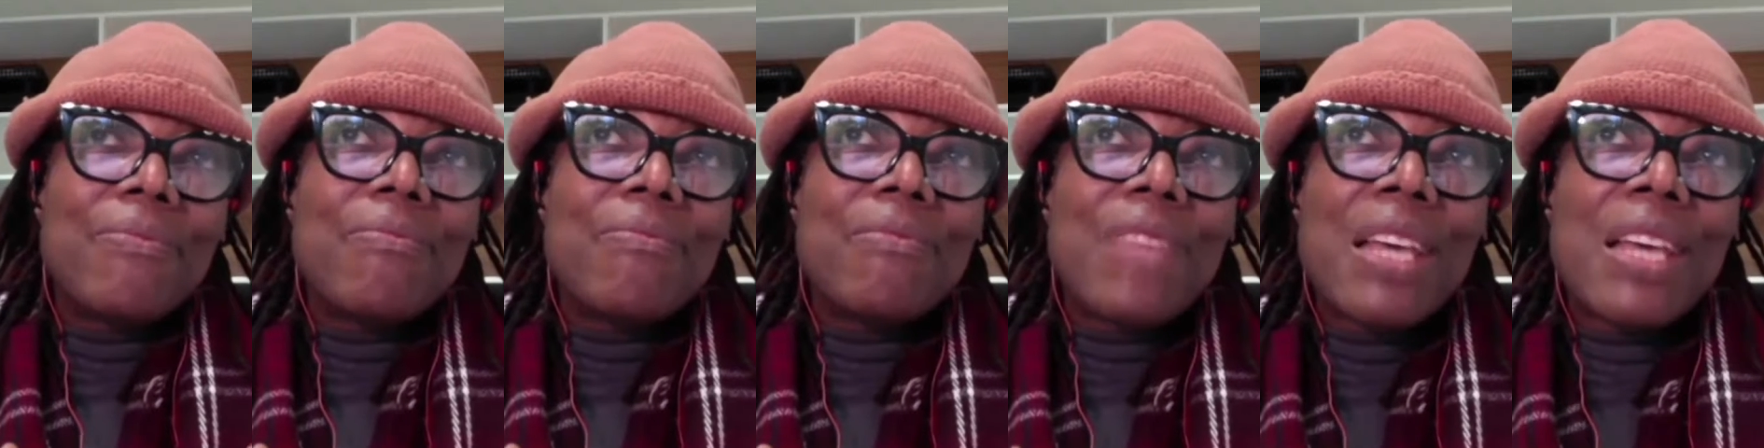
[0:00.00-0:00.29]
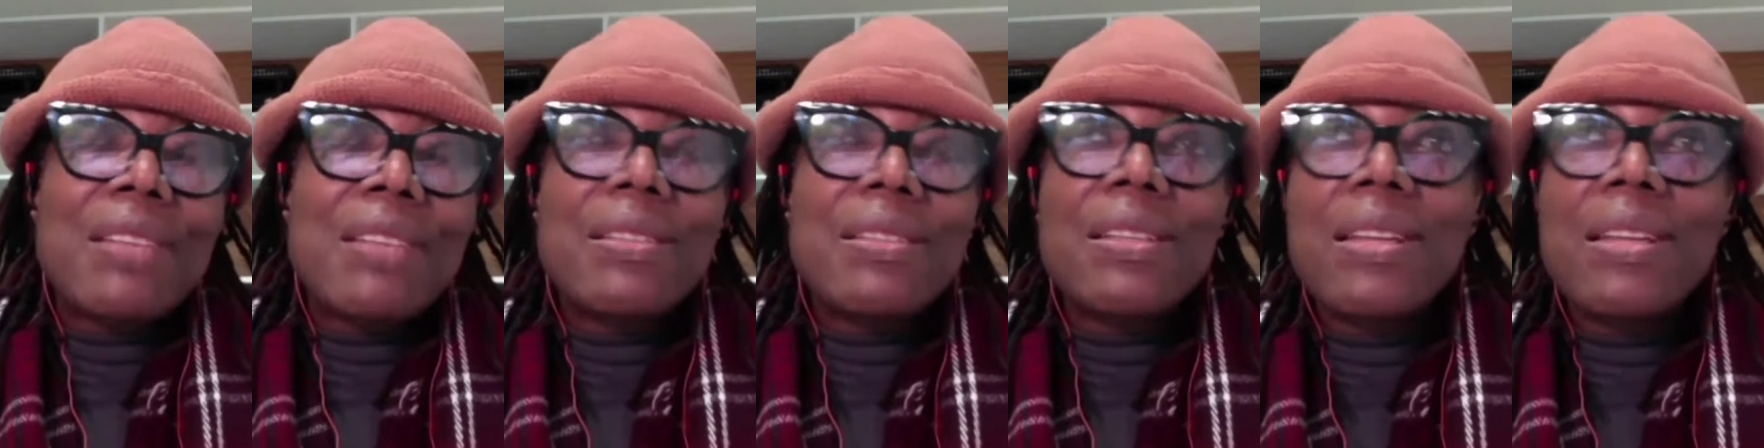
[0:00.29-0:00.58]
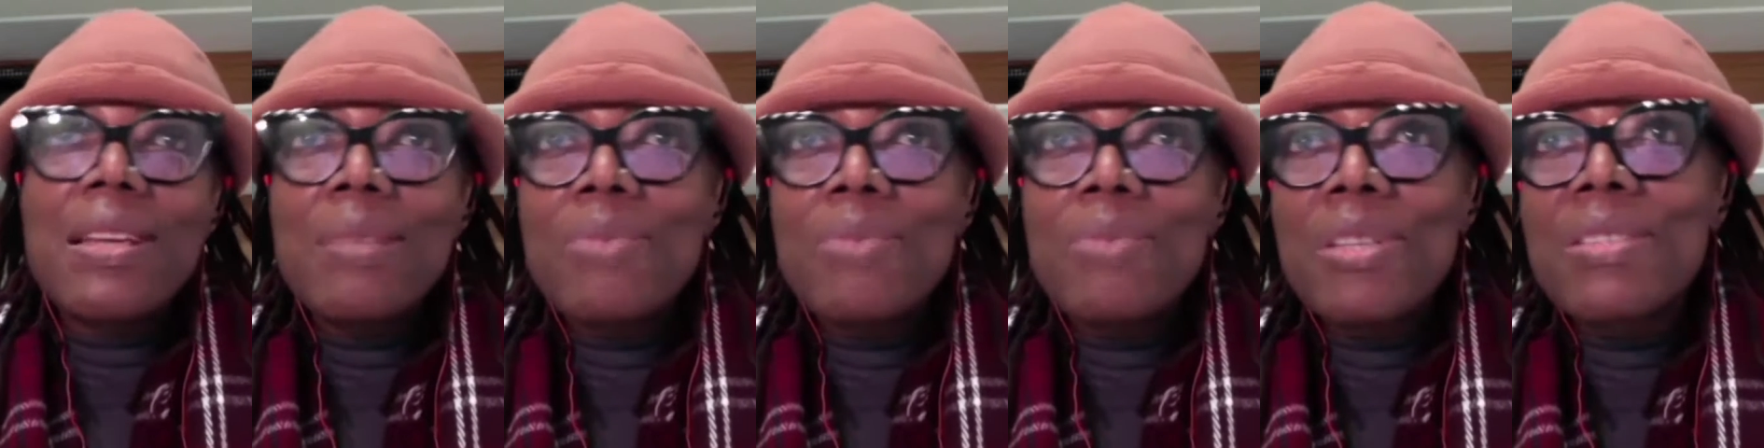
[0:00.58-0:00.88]
that
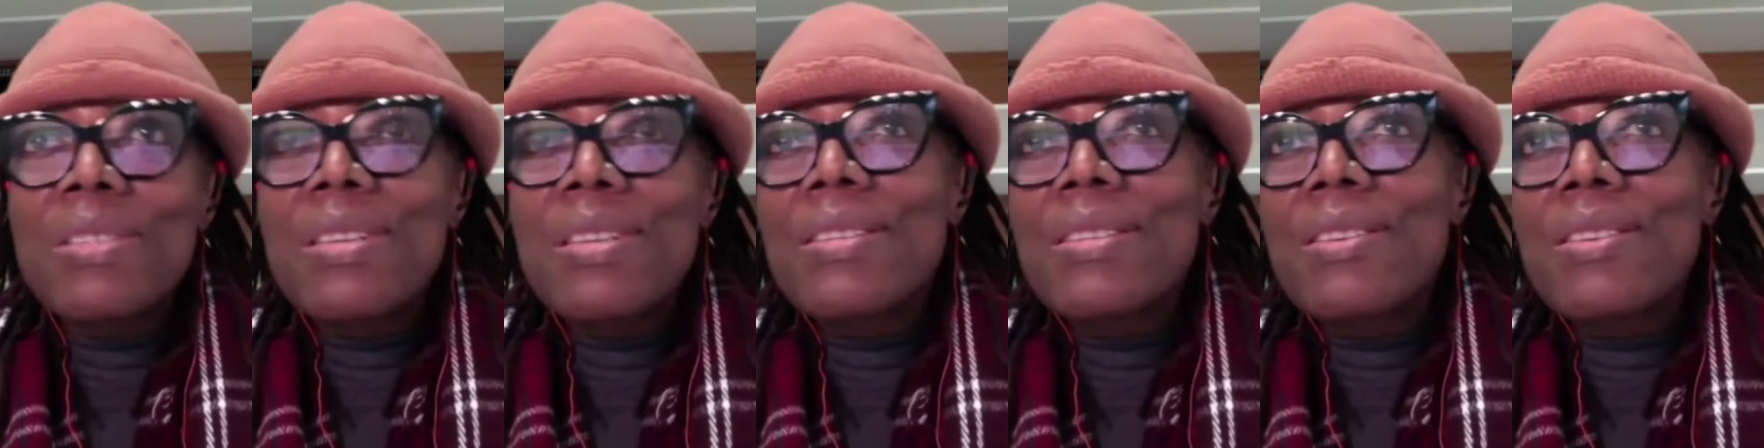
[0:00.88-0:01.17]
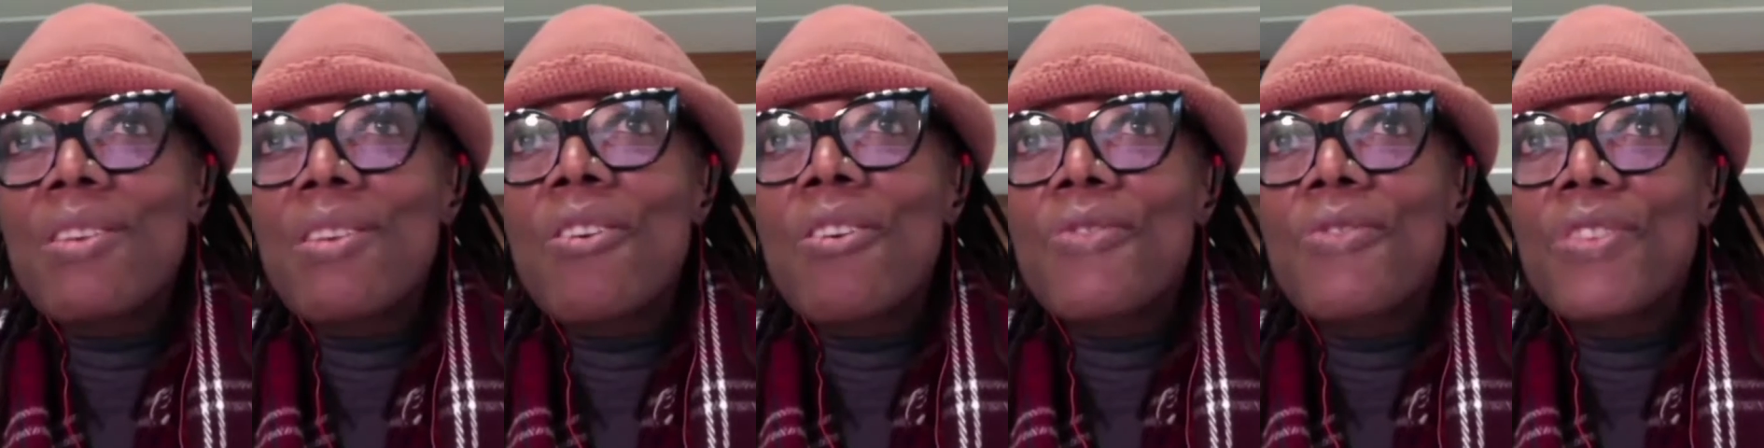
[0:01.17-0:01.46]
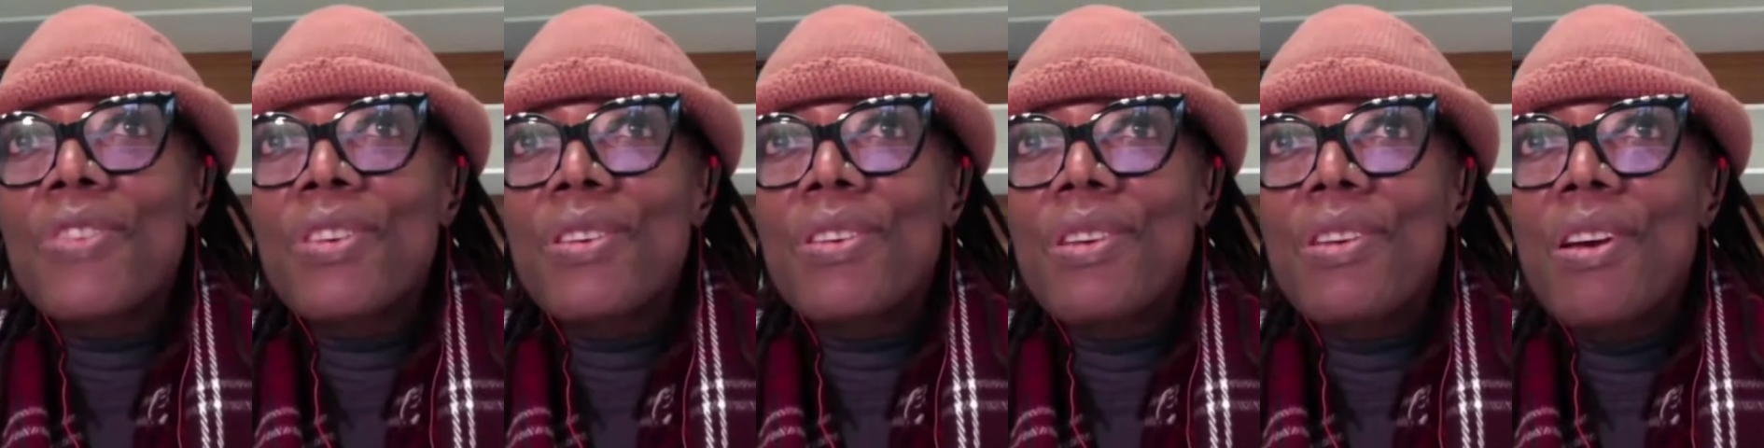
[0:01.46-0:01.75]
inhibits us
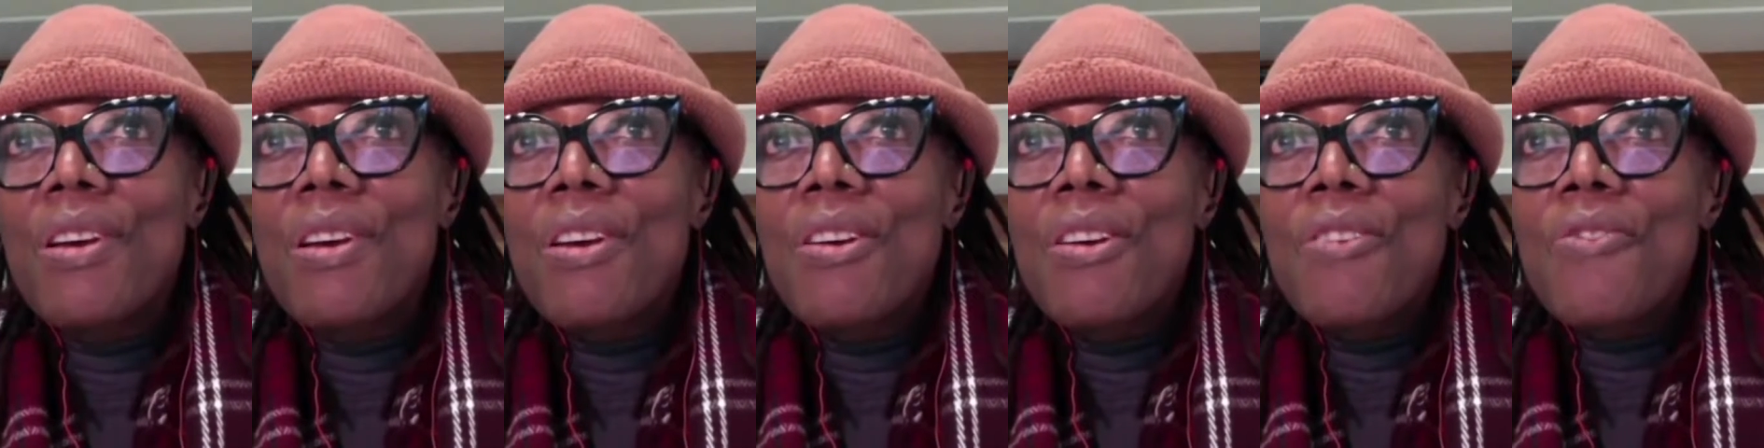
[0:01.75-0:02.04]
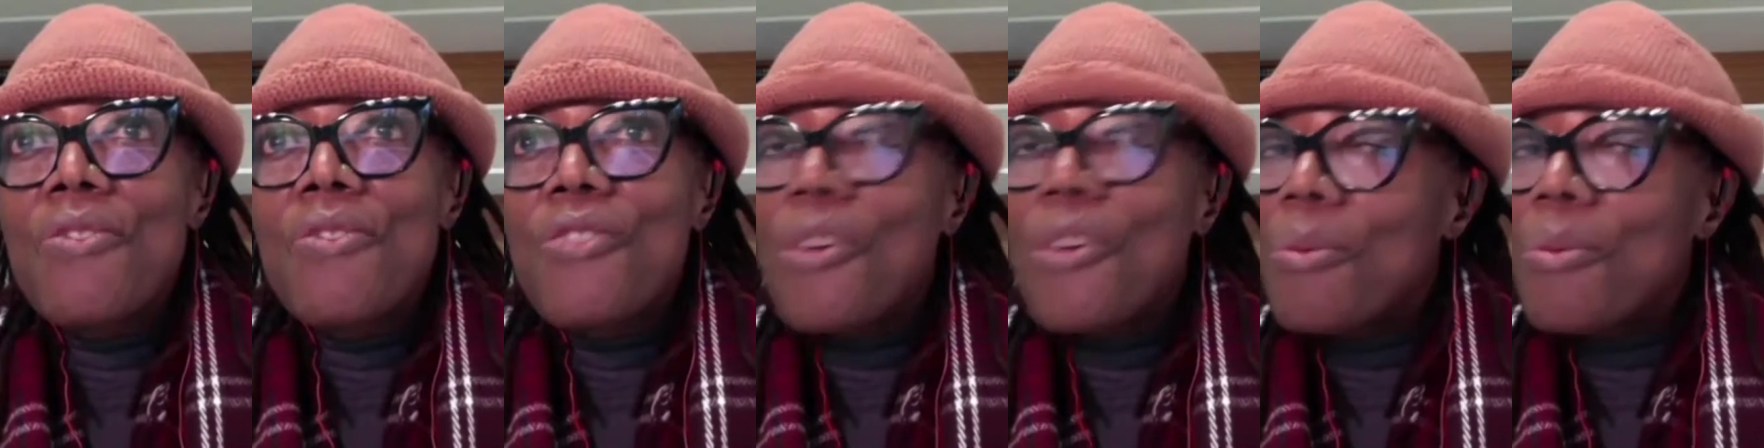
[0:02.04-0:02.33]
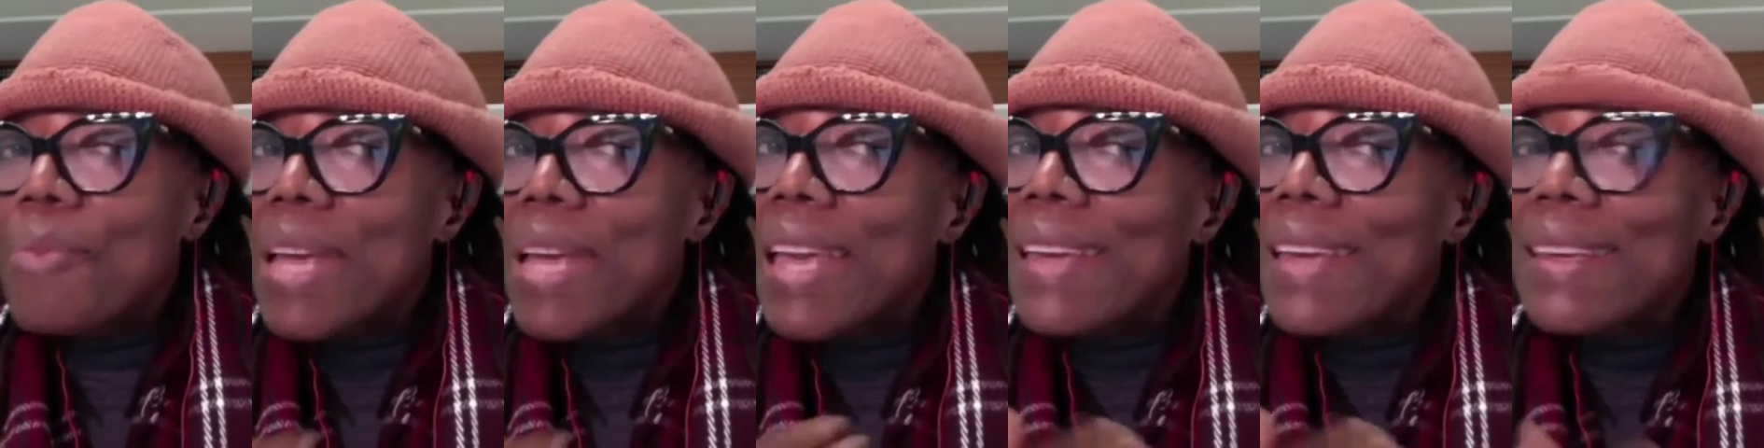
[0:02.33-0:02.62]
often
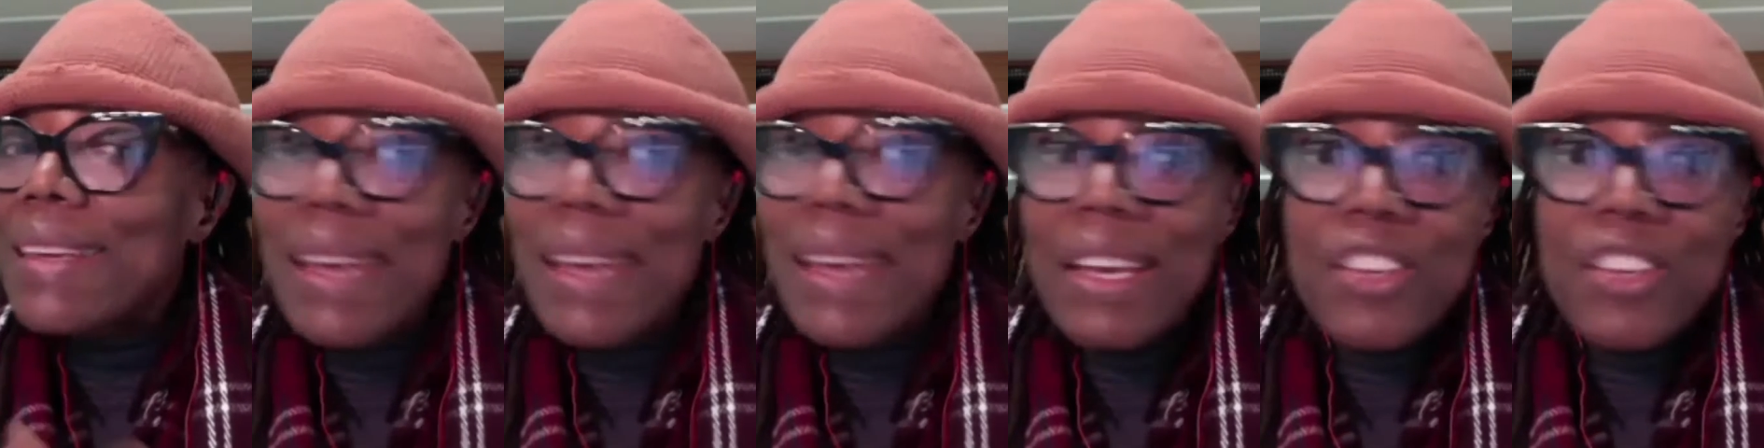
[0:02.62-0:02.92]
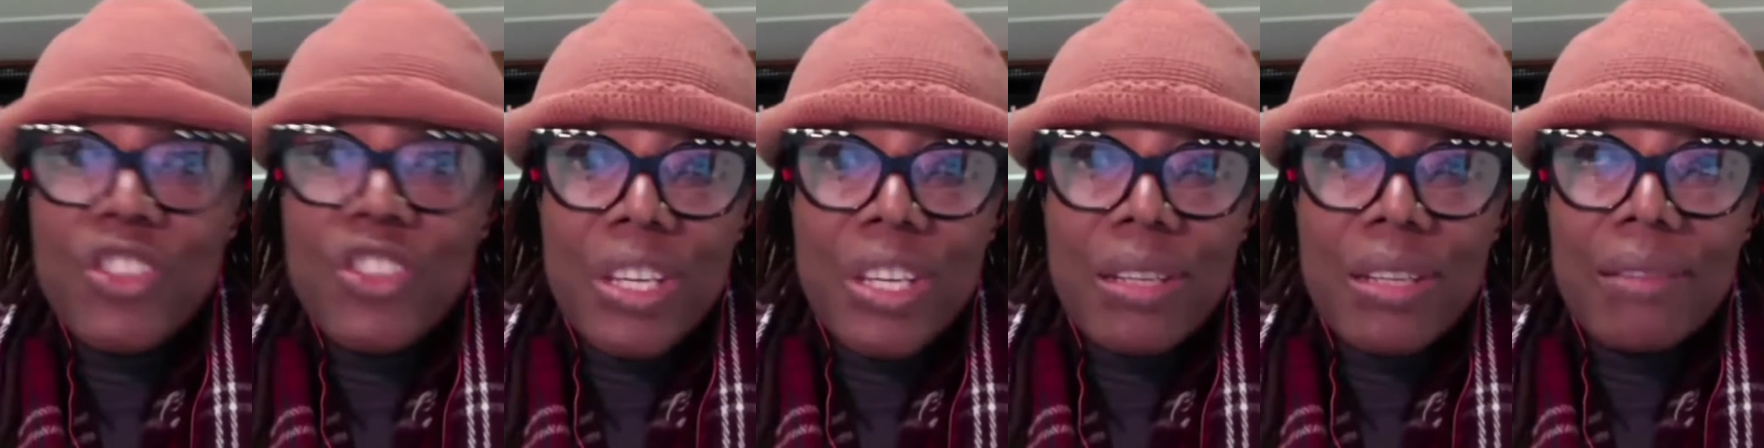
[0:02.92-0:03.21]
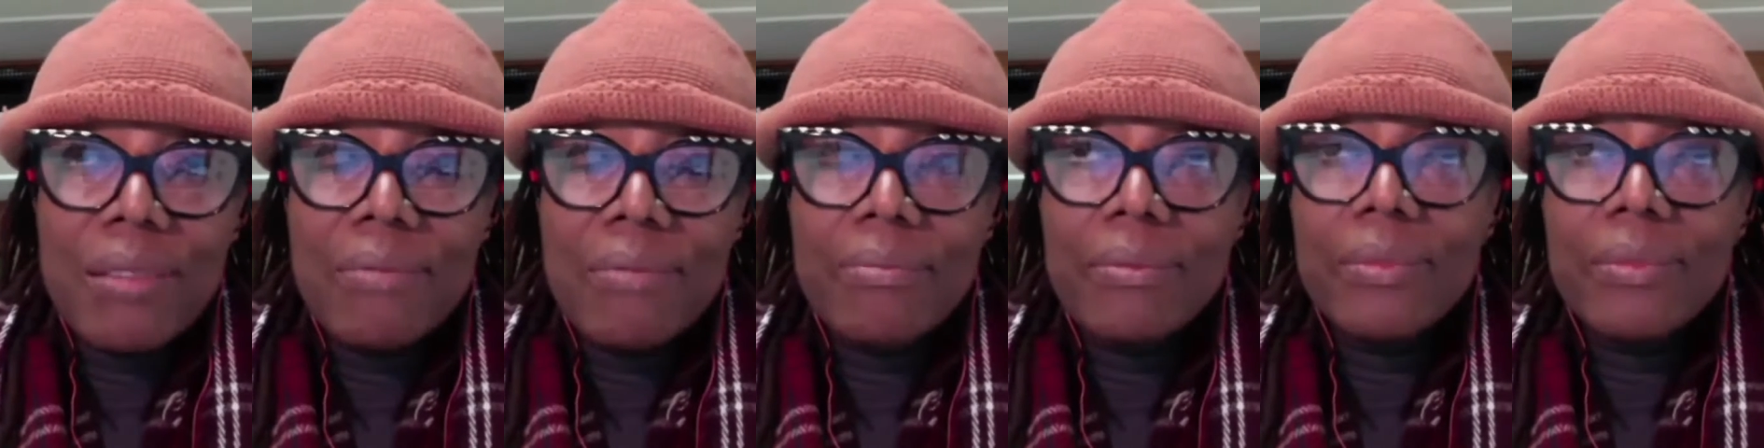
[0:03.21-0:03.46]
from engaging